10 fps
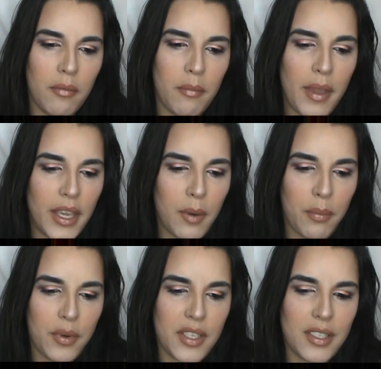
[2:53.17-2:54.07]

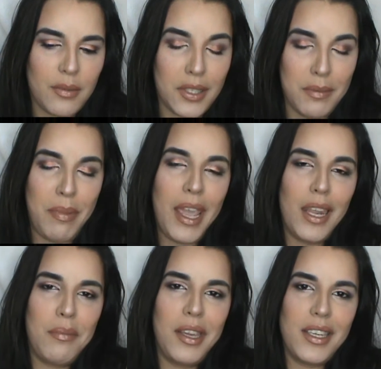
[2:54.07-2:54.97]
makeup was
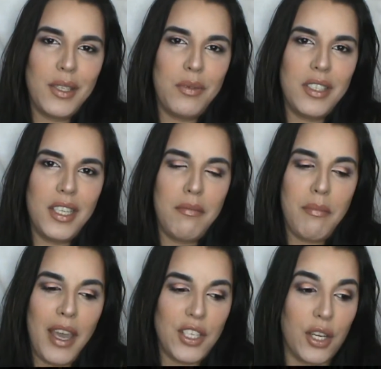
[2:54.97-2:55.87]
banned because it was deemed
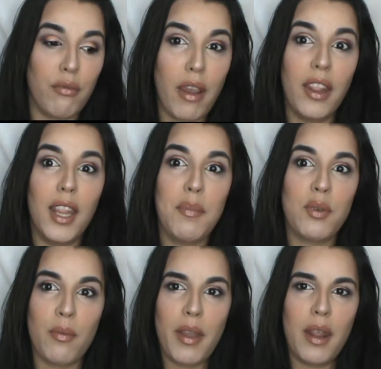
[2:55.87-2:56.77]
magic. Red
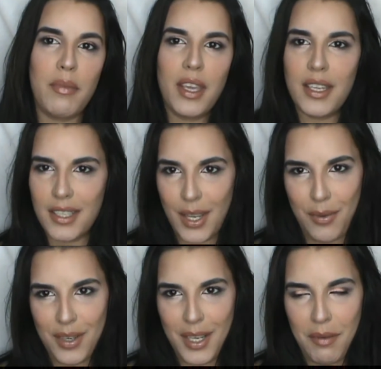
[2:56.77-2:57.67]
lips were banned because they
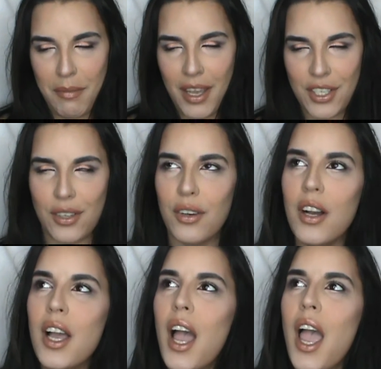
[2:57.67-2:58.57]
were deemed magical,
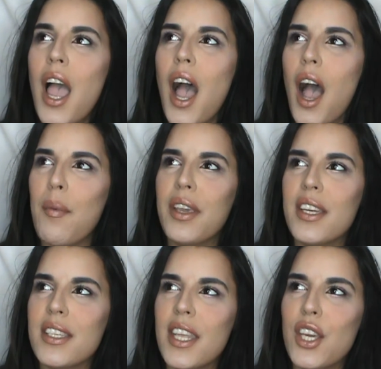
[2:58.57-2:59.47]

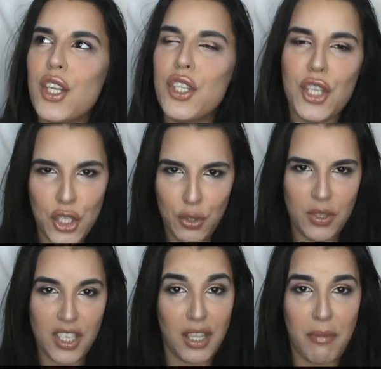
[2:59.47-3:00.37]
because they could
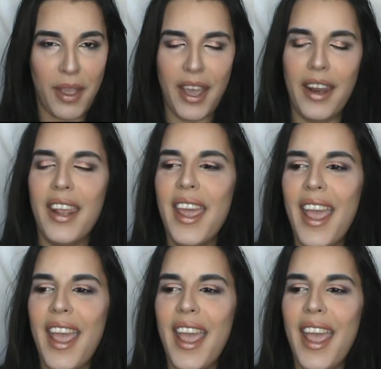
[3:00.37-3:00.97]
seduce the man.